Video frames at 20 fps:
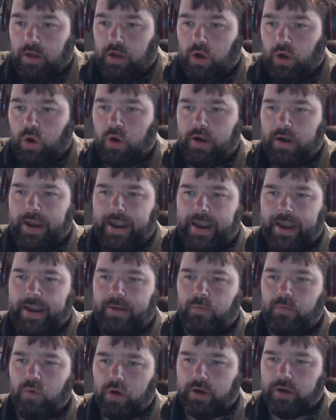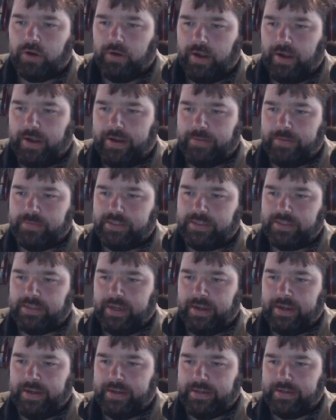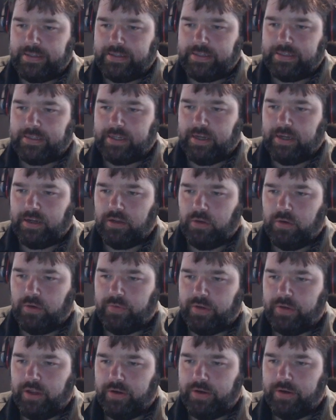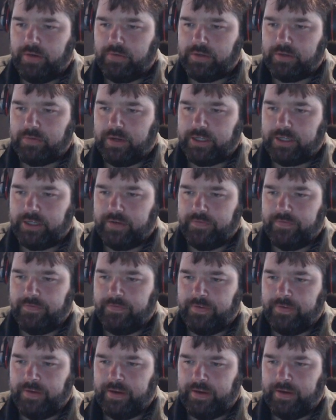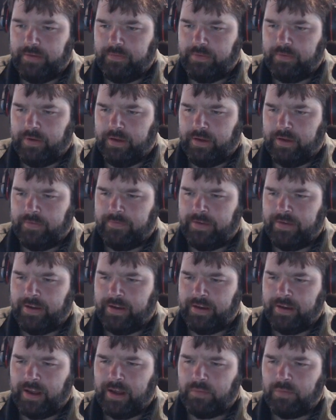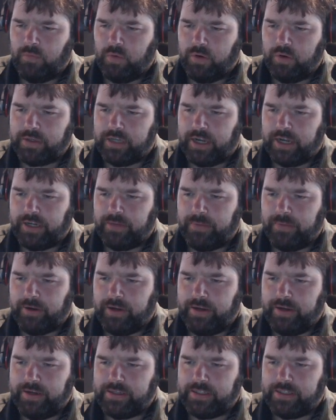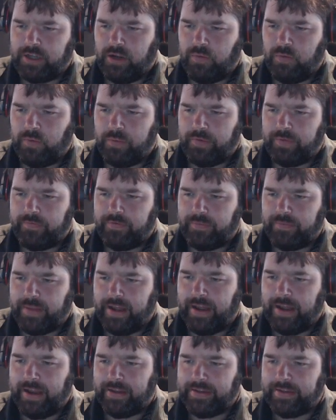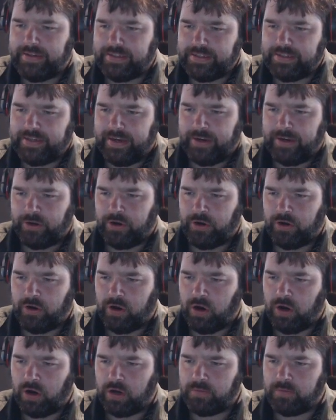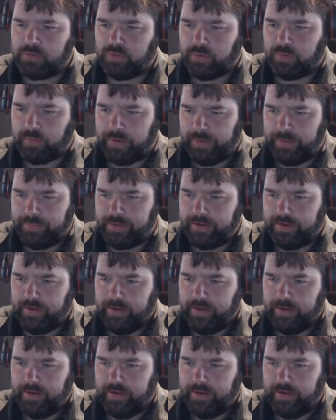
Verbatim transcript: Jorge War Crimes says Lore Reloaded was watching a, video, a Vietnam War documentary and saw a woman from the Highlands, and her arms were ripped.